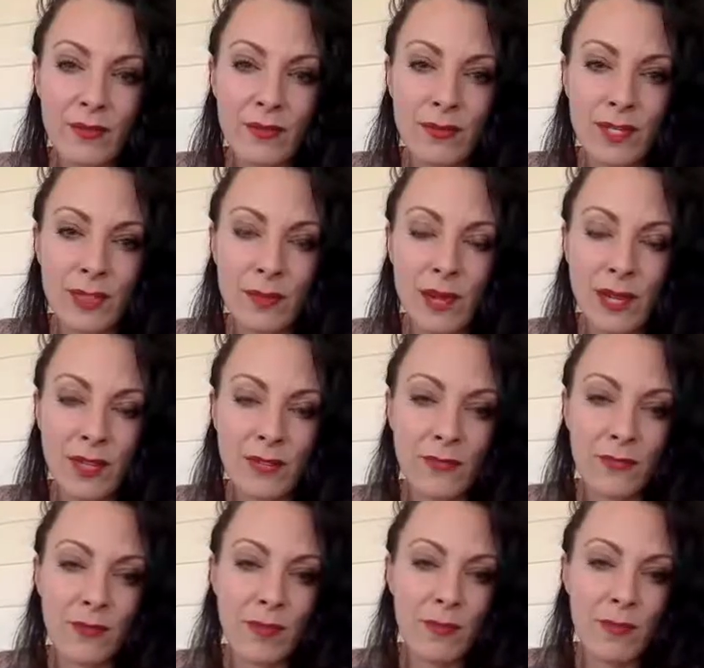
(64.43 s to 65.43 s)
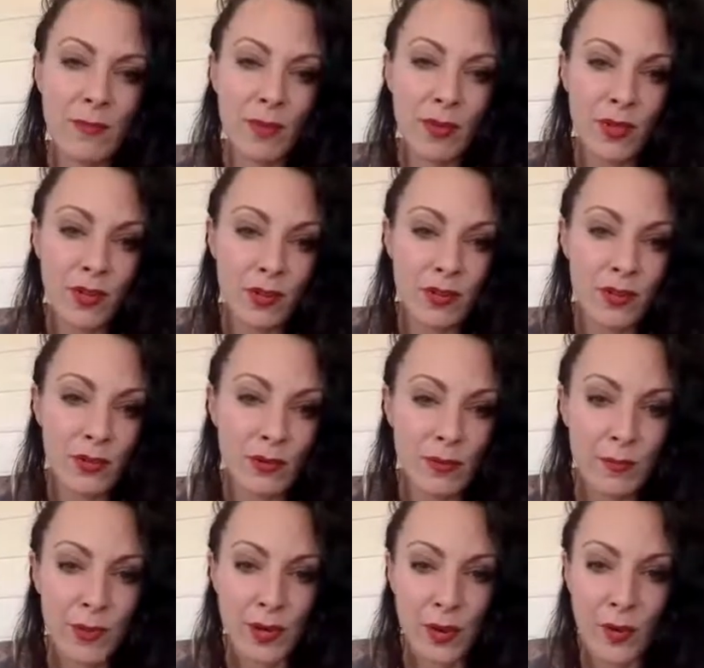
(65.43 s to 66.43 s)
respect for the people that are in the
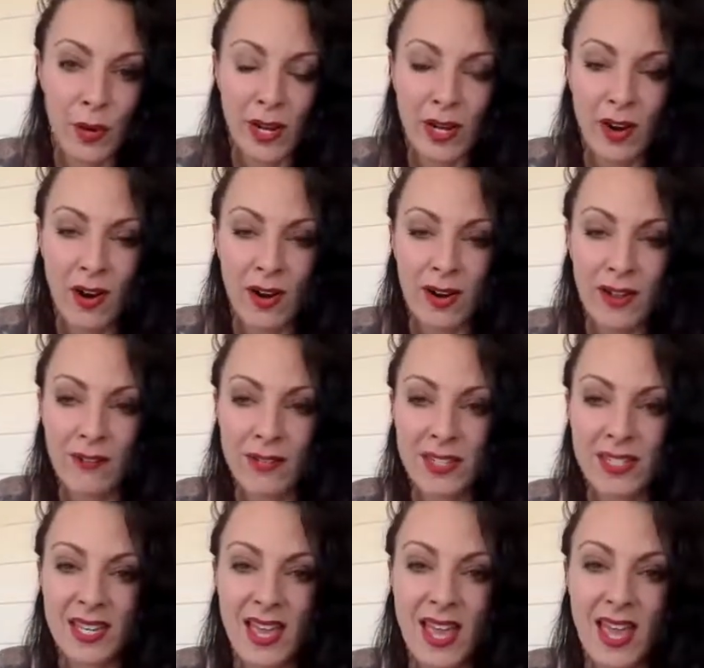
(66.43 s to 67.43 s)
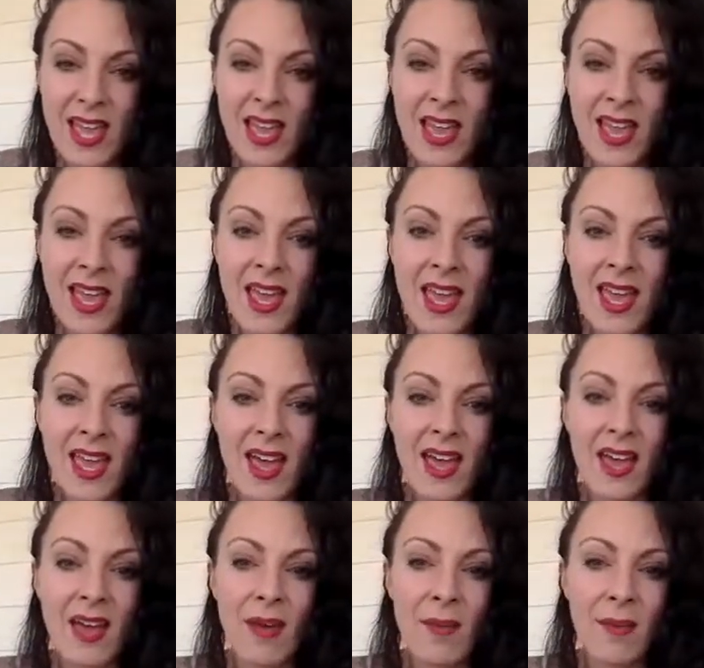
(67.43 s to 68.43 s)
group that are working hard every day
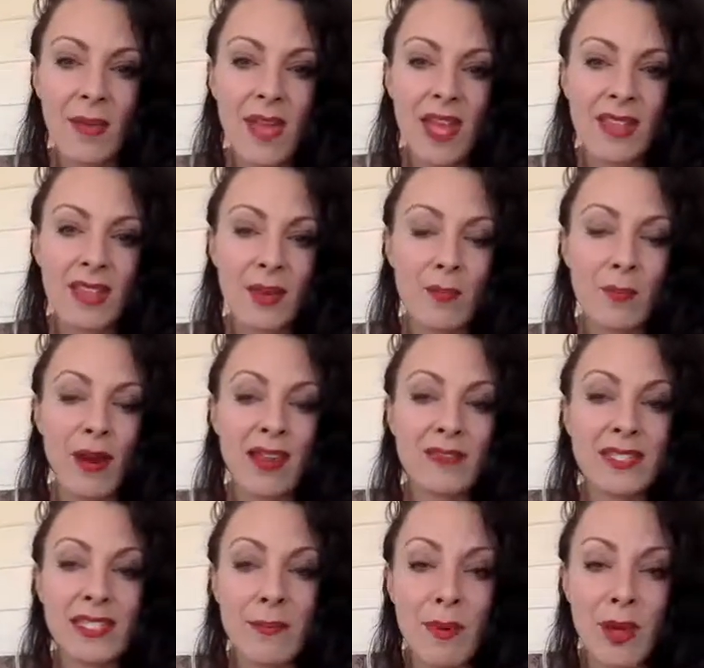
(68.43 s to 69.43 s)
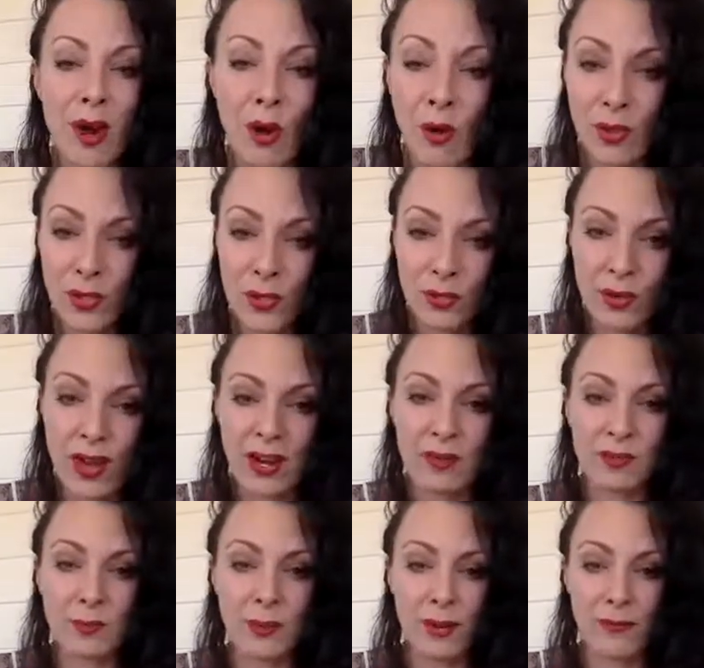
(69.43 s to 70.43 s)
and their privacy, but also out
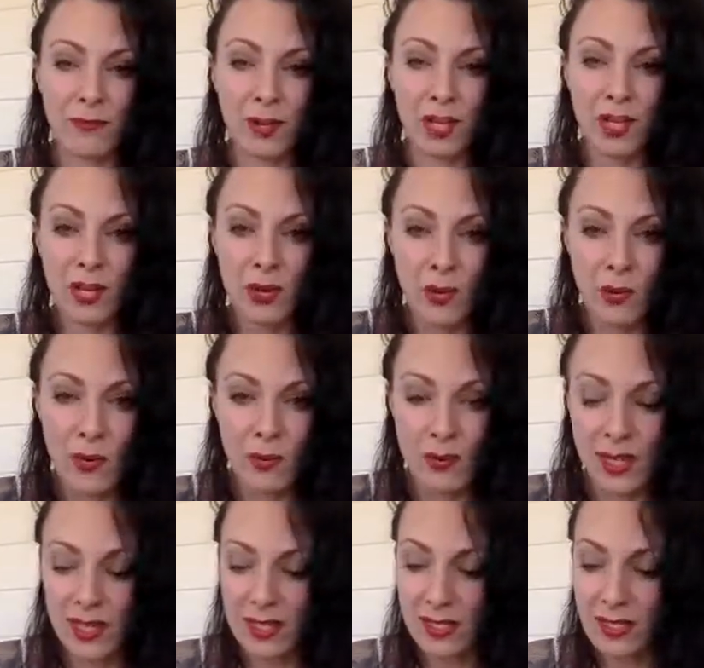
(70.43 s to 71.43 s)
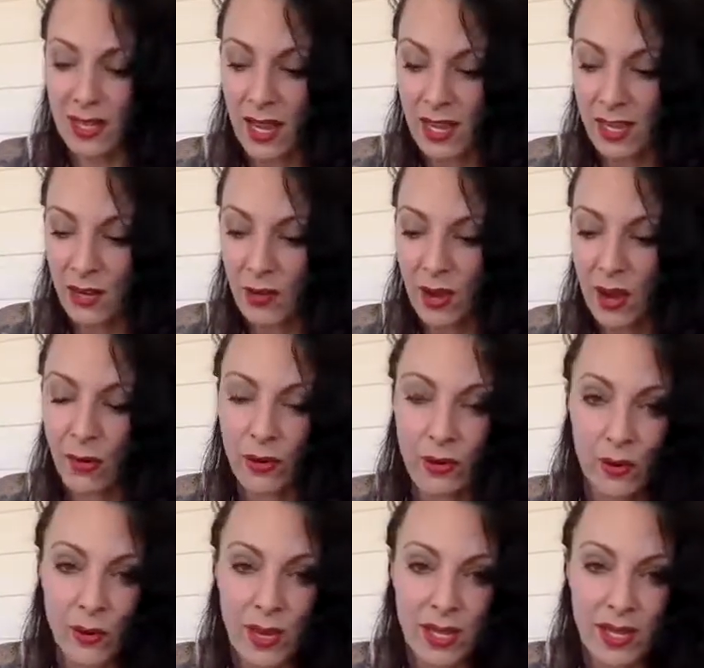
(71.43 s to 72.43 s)
of respect for you, because I know how
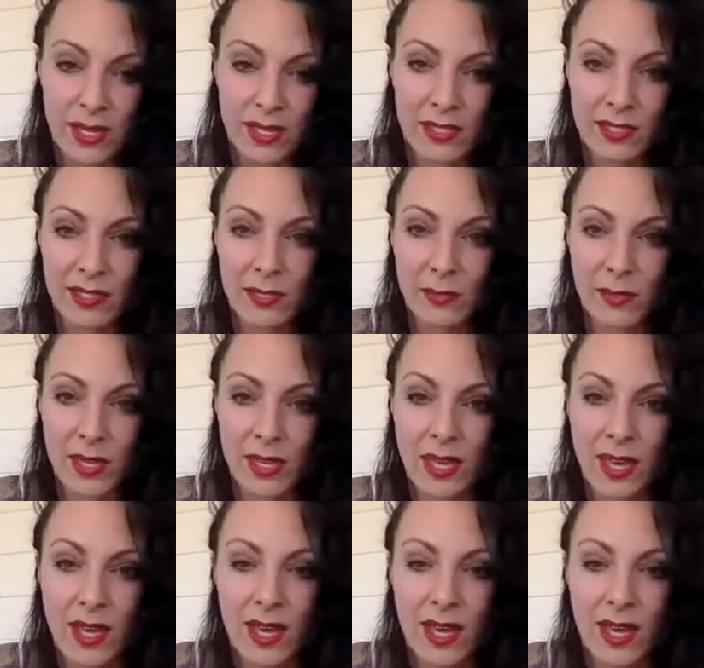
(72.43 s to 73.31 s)
annoying it is to be